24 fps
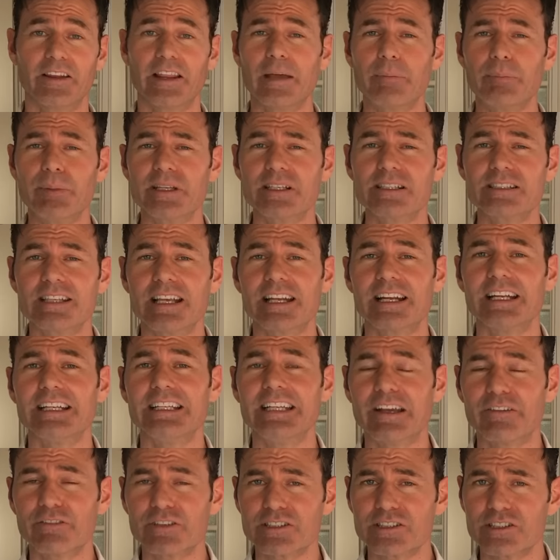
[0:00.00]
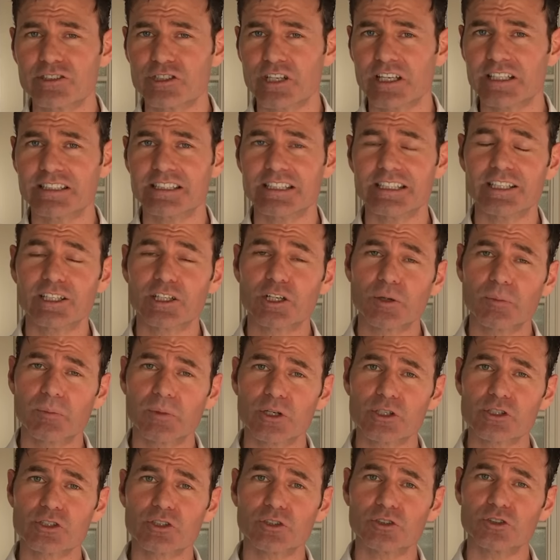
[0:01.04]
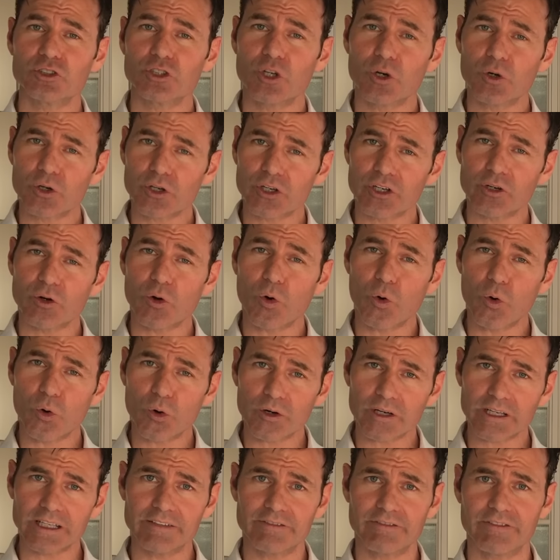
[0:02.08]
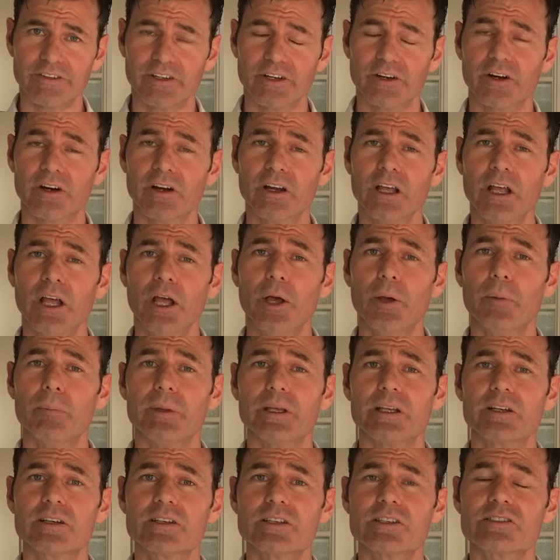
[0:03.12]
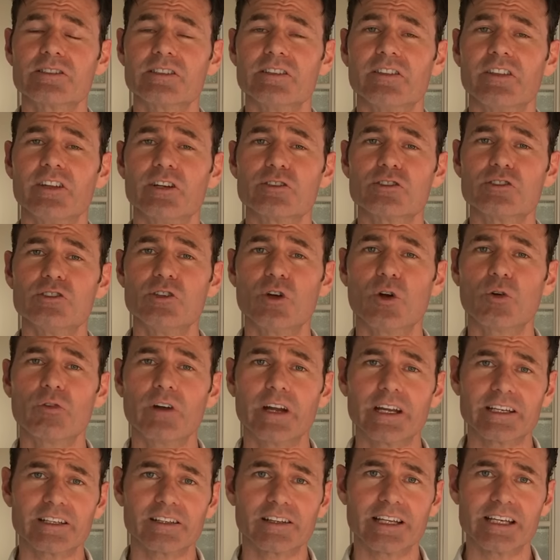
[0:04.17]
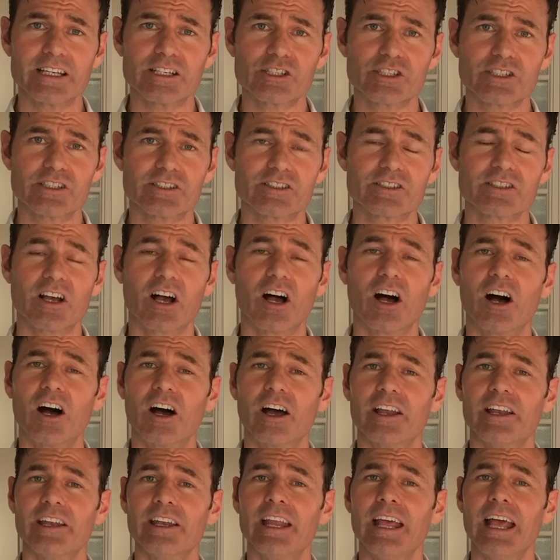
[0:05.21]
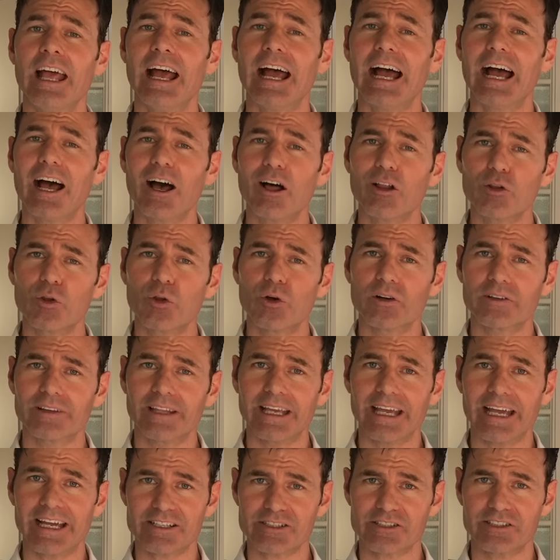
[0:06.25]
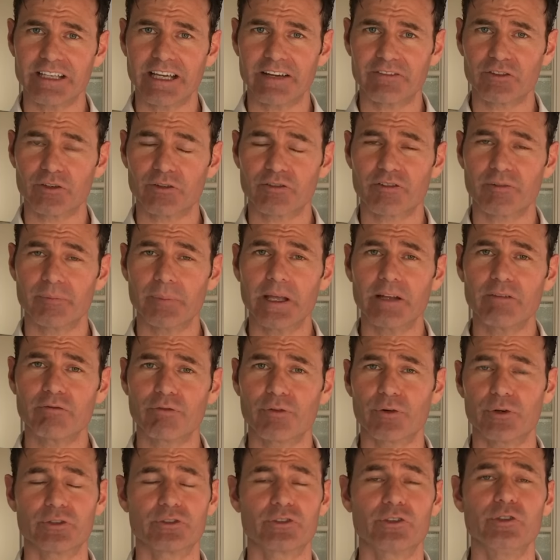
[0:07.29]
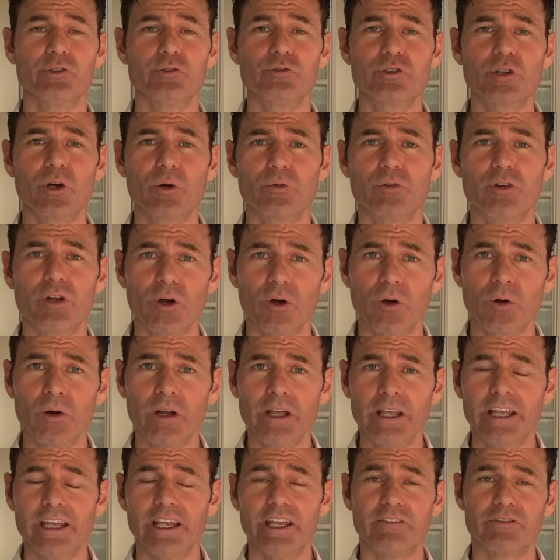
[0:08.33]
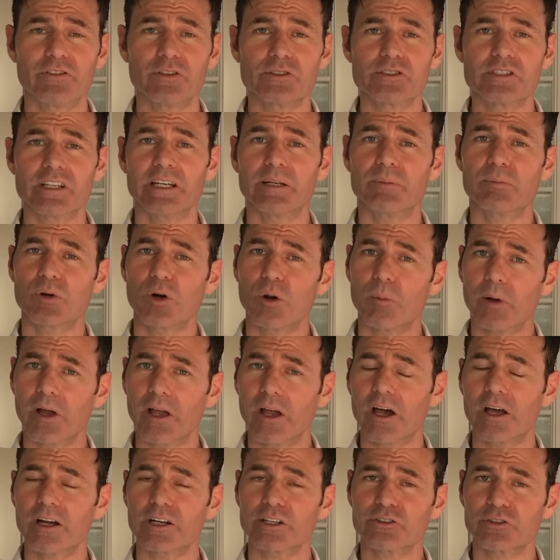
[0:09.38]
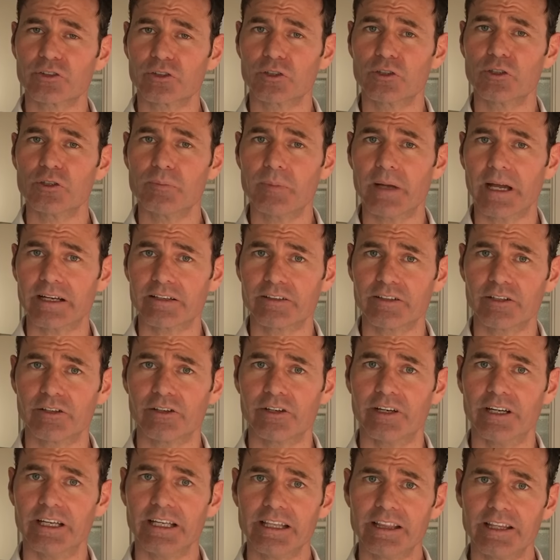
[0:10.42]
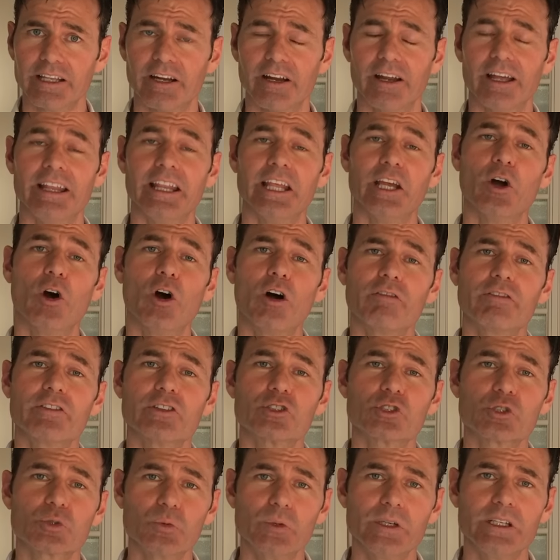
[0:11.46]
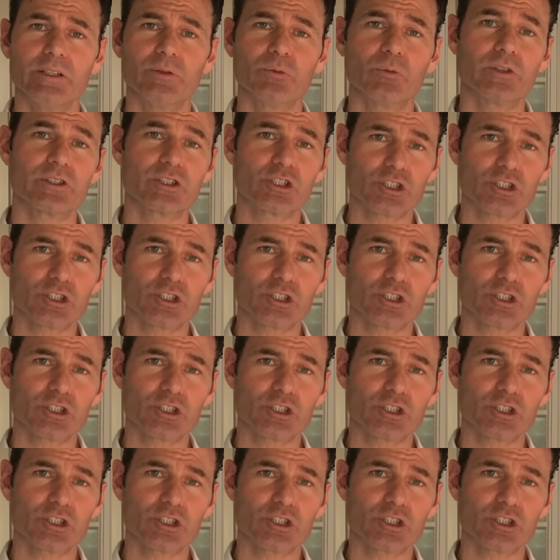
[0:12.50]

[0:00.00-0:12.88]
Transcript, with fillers: that being said, I never suggest eating commercial yogurt or kefir because there's no regulations on how long they actually have to ferment for, so you don't know if there's any probiotics or good bacteria in there, and they often sweeten with